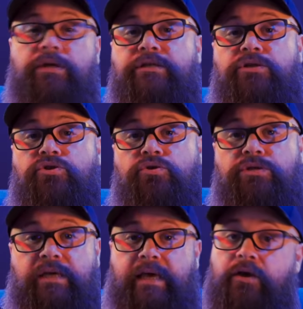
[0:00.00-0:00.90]
need to do
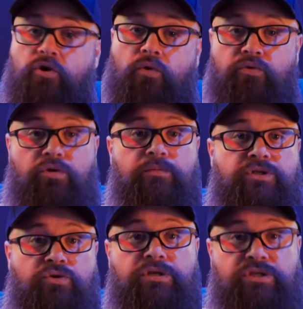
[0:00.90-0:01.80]
to get your room
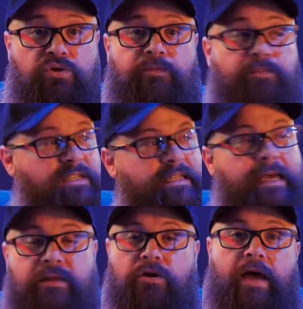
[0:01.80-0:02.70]
to the sort of
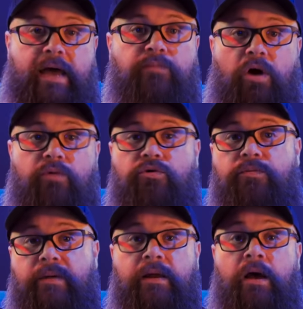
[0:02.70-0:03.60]
state that I had my
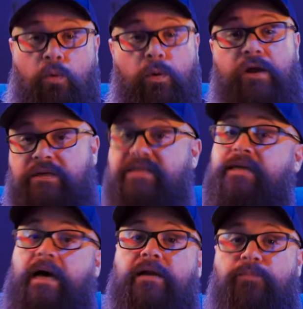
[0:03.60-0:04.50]
room at when I
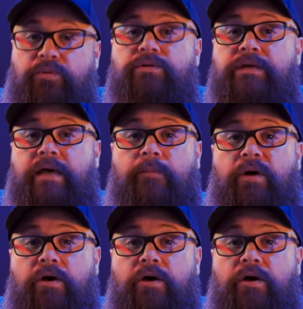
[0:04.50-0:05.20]
started building out my